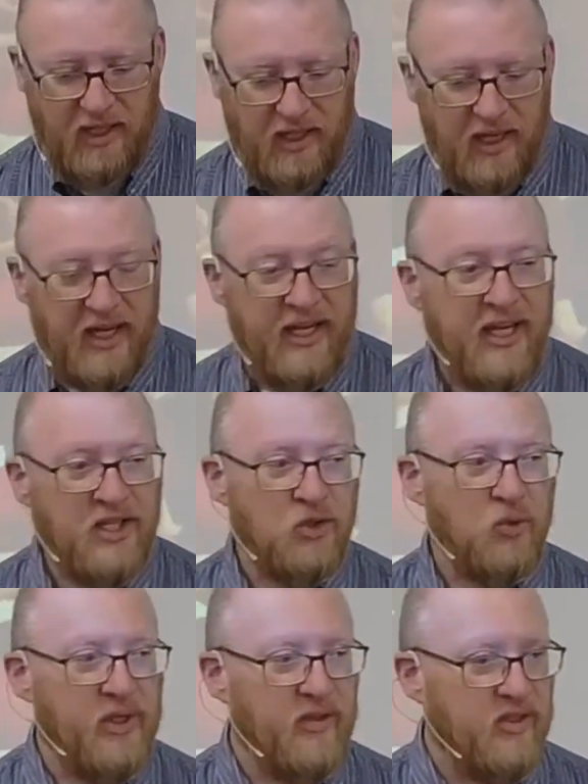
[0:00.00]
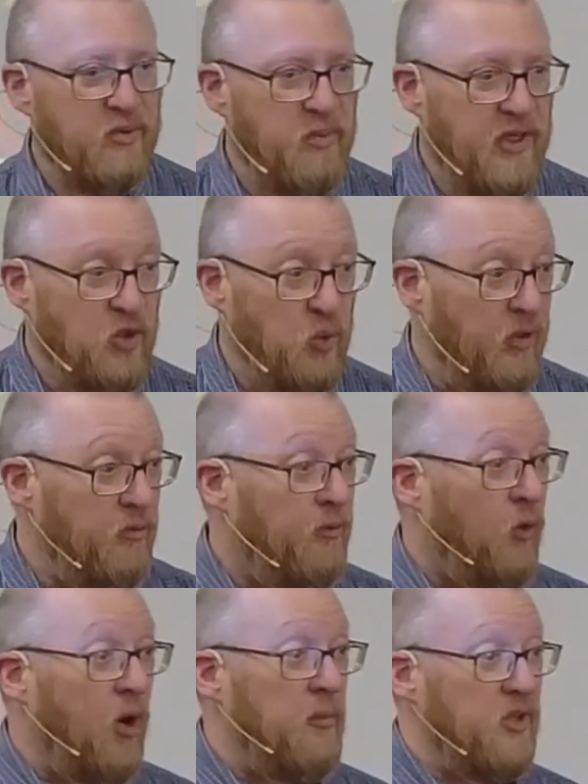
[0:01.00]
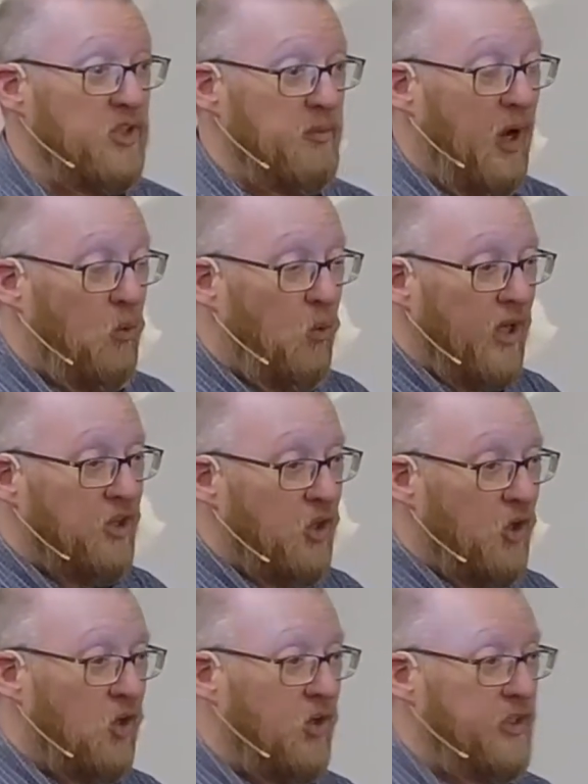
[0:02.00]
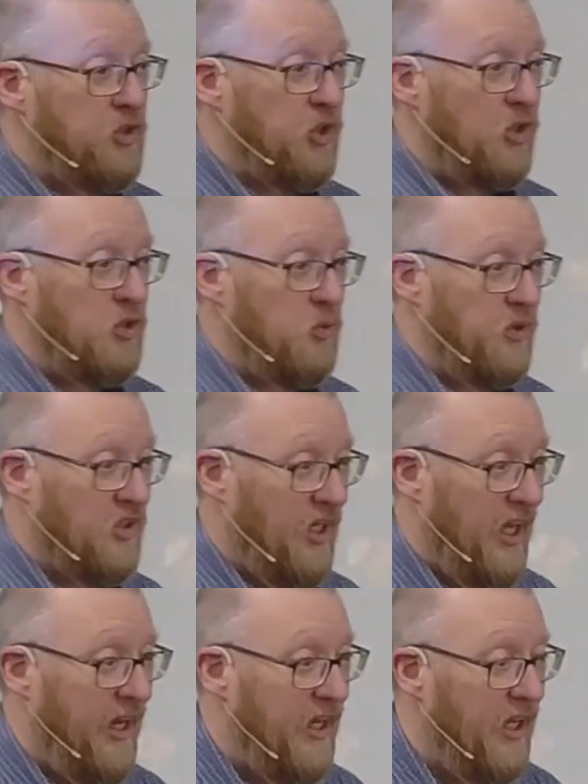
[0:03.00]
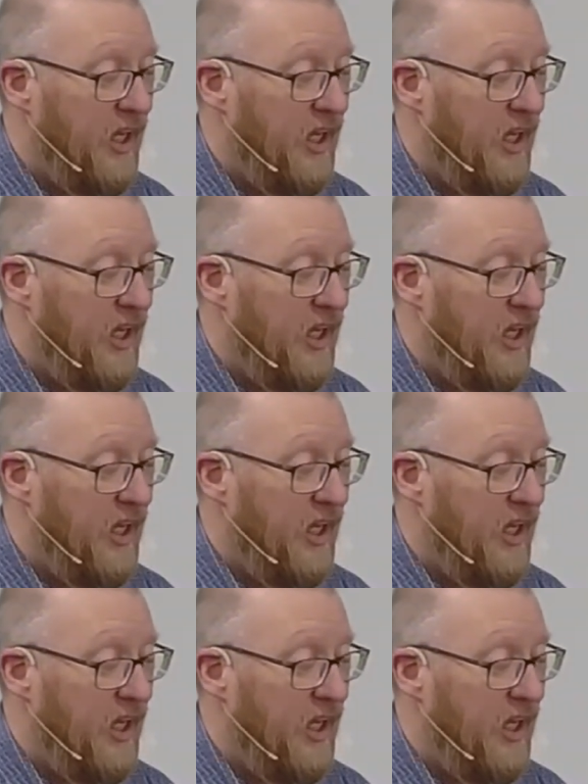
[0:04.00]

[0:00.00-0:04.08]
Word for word: a history that's meant to inform us about what the early church was like,